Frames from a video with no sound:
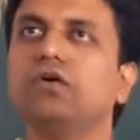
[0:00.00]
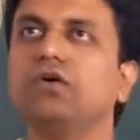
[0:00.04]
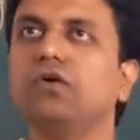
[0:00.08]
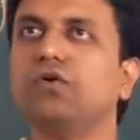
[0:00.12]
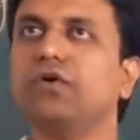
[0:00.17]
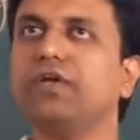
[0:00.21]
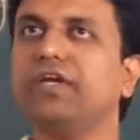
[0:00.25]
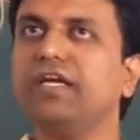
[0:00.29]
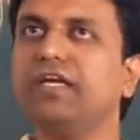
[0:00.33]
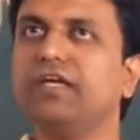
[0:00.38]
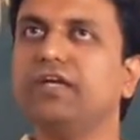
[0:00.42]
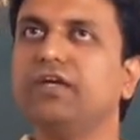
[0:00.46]

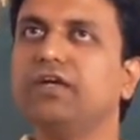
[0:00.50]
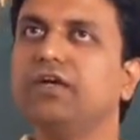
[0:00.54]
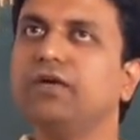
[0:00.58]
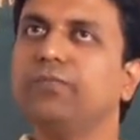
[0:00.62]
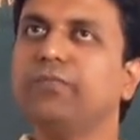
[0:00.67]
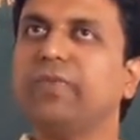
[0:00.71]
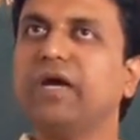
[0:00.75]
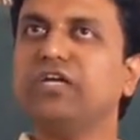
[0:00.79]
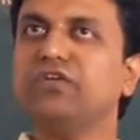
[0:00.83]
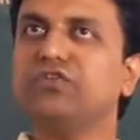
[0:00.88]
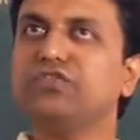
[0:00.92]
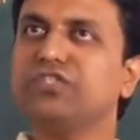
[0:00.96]
Okay,
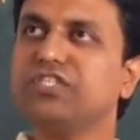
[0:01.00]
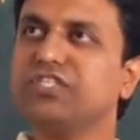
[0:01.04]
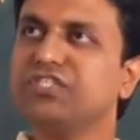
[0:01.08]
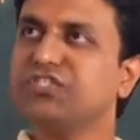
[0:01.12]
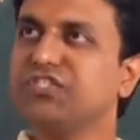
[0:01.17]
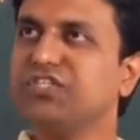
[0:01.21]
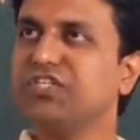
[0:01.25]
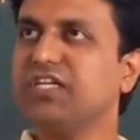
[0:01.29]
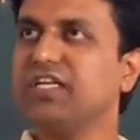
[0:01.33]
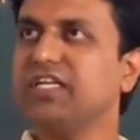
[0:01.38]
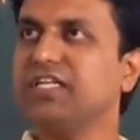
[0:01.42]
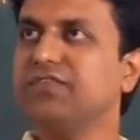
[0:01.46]
by using
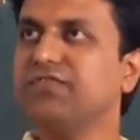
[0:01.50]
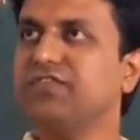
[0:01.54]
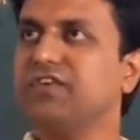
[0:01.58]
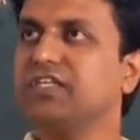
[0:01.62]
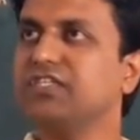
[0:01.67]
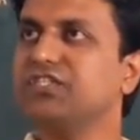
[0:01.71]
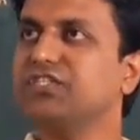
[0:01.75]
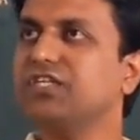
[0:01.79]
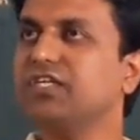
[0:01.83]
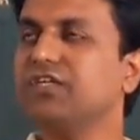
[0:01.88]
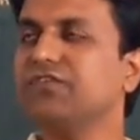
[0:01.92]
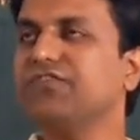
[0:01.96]
stringlen
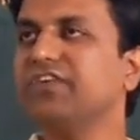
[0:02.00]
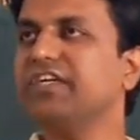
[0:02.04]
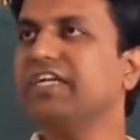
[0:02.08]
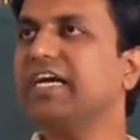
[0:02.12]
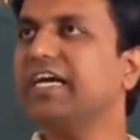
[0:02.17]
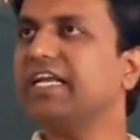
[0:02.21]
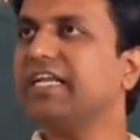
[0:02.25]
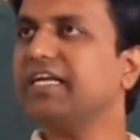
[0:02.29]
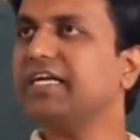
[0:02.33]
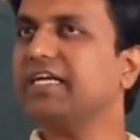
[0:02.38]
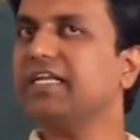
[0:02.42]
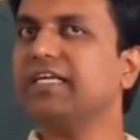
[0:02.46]
function we
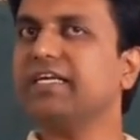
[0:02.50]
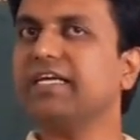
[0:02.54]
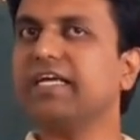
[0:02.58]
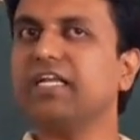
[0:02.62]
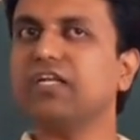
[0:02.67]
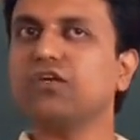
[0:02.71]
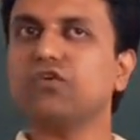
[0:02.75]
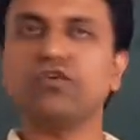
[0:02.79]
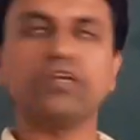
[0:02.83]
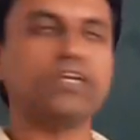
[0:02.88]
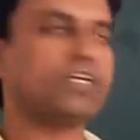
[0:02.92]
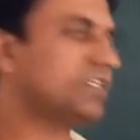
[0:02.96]
directly
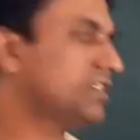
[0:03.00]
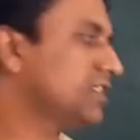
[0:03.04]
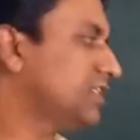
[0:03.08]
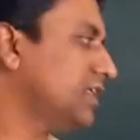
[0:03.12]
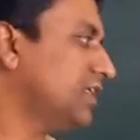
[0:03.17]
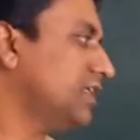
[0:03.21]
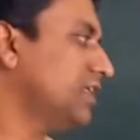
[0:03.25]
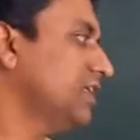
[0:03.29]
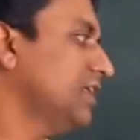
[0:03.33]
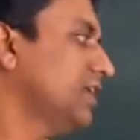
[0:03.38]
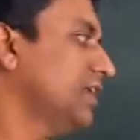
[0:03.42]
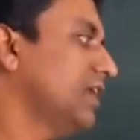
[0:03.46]
calculate
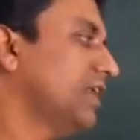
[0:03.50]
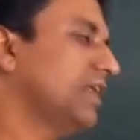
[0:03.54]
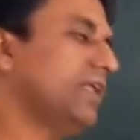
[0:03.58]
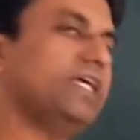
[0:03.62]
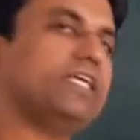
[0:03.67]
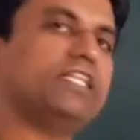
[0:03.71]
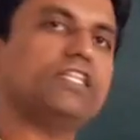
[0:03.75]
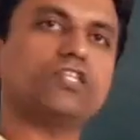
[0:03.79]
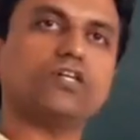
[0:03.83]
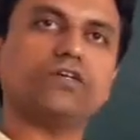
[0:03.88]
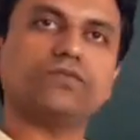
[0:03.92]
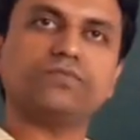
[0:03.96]
the
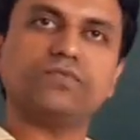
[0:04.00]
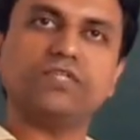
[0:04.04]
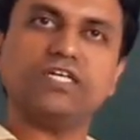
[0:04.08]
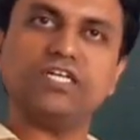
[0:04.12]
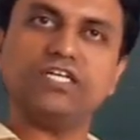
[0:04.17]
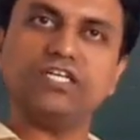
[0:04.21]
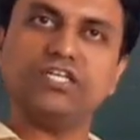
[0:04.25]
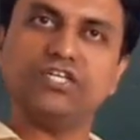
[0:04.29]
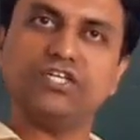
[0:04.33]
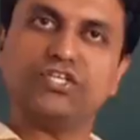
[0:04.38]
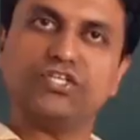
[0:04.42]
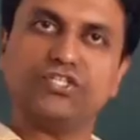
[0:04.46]
length of
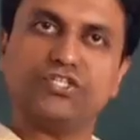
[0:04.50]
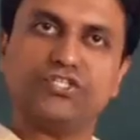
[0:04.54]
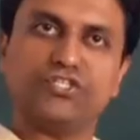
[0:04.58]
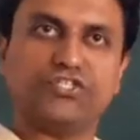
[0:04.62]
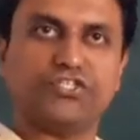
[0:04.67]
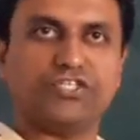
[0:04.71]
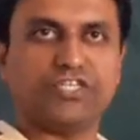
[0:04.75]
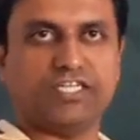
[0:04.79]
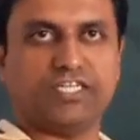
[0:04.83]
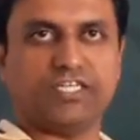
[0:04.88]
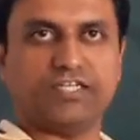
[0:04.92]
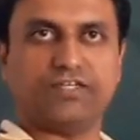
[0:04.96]
the
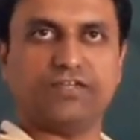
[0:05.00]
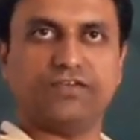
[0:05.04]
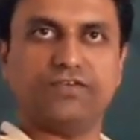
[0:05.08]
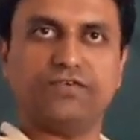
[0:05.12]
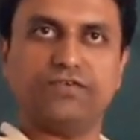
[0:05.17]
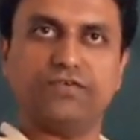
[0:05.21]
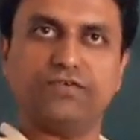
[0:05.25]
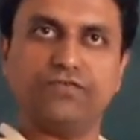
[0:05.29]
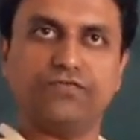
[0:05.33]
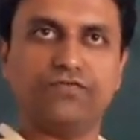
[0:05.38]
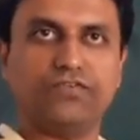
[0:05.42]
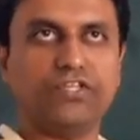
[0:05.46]

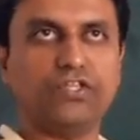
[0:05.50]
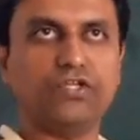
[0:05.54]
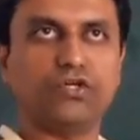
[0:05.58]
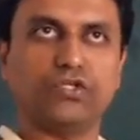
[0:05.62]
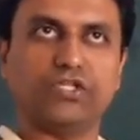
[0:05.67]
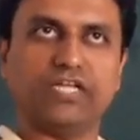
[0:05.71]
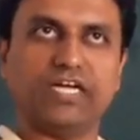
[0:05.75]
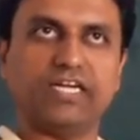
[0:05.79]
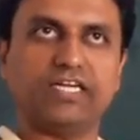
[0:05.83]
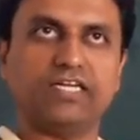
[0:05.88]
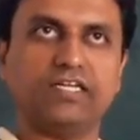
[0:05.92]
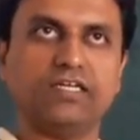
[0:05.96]
string. We
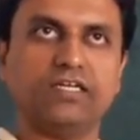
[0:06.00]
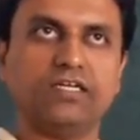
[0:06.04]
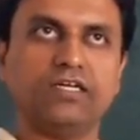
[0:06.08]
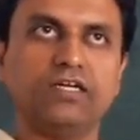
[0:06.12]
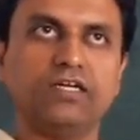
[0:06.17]
know that.